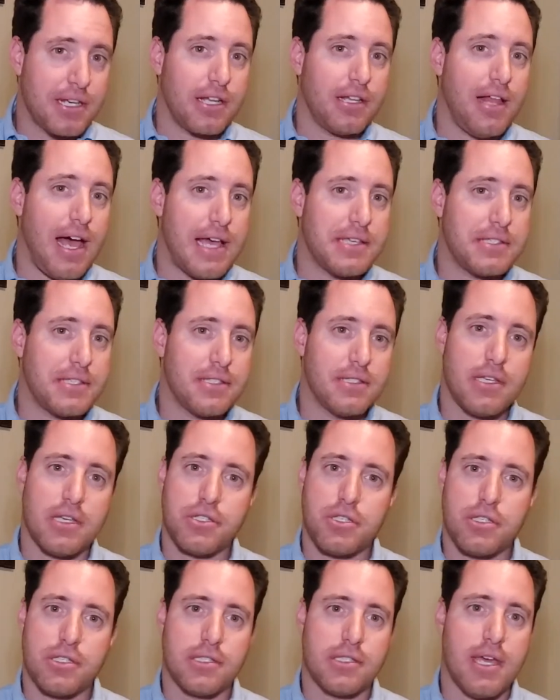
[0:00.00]
classes such
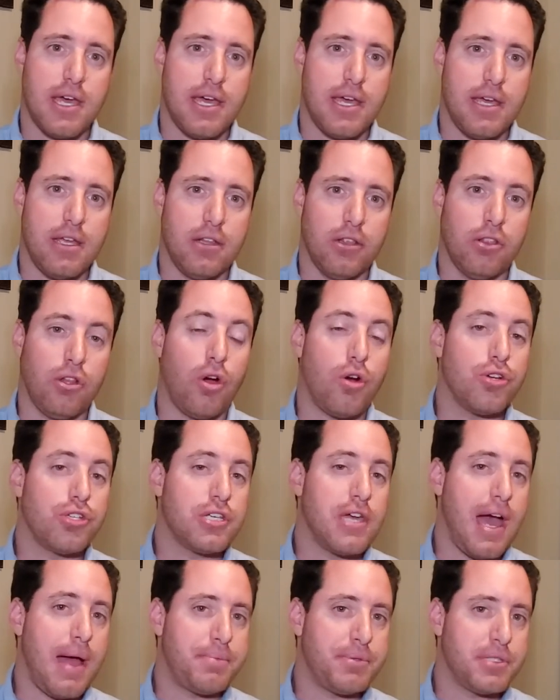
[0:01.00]
as, say, large
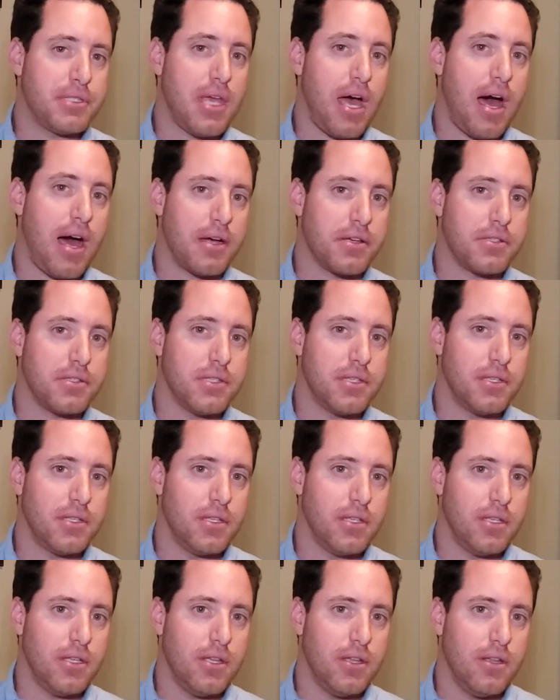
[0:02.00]
cap stocks,
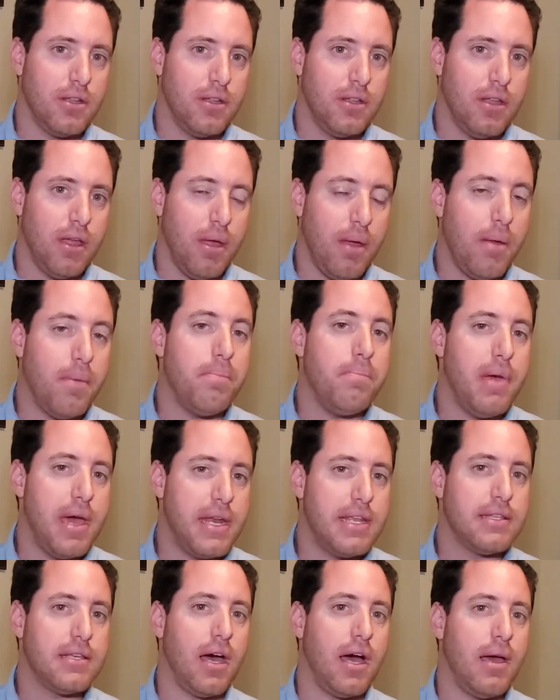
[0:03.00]

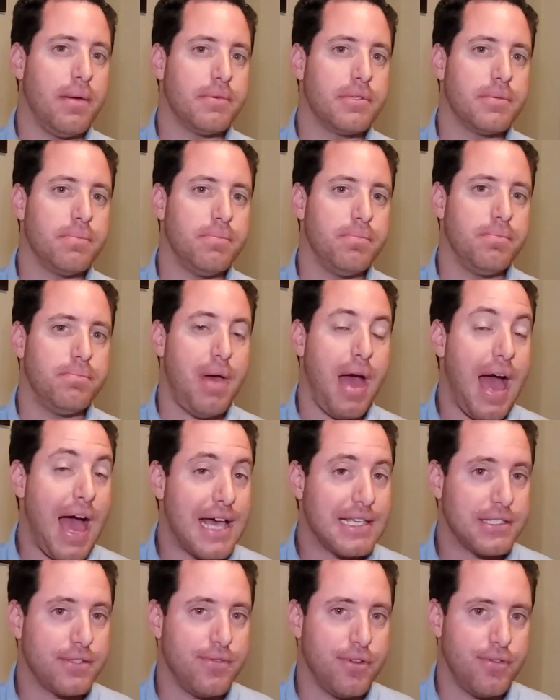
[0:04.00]
many times
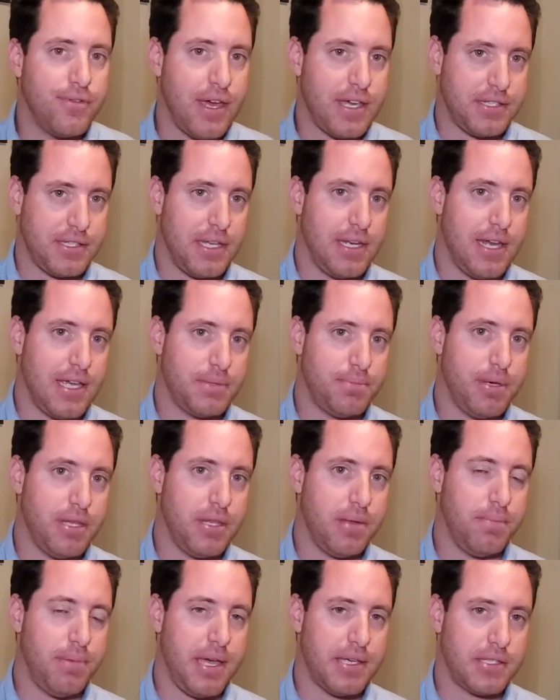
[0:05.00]
passive investing has been the
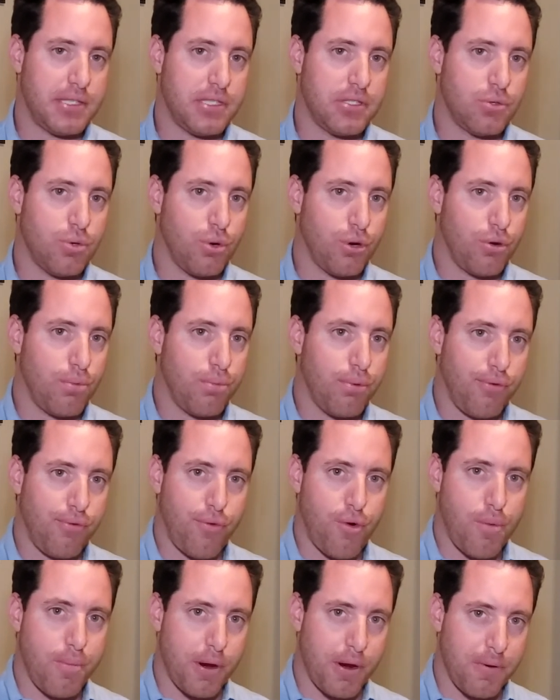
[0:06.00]
best historical
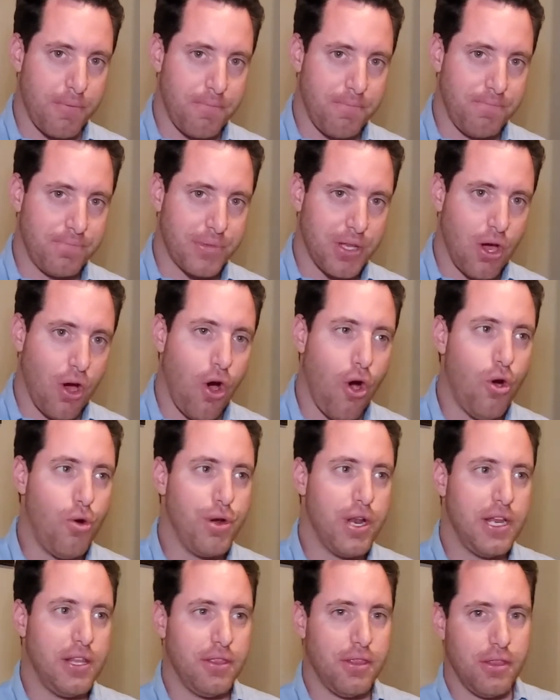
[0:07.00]
performer,
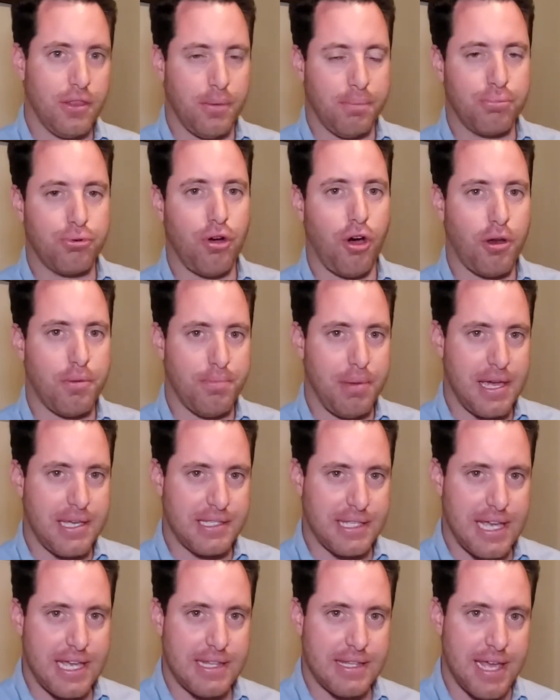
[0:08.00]
owning the broad-based
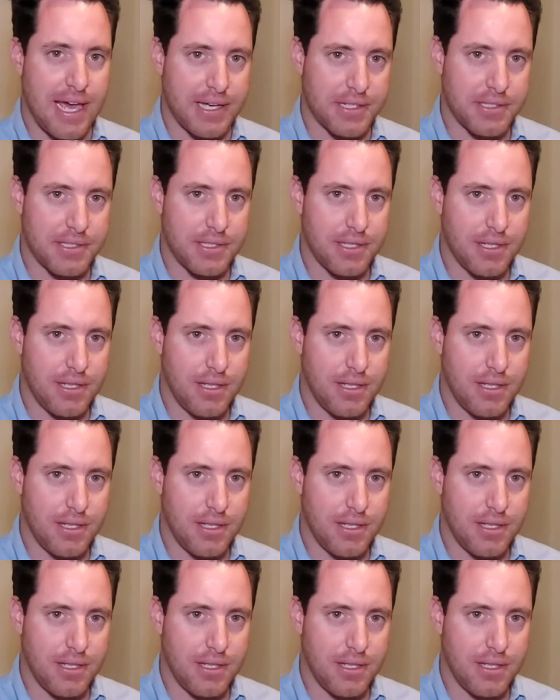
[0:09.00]
index,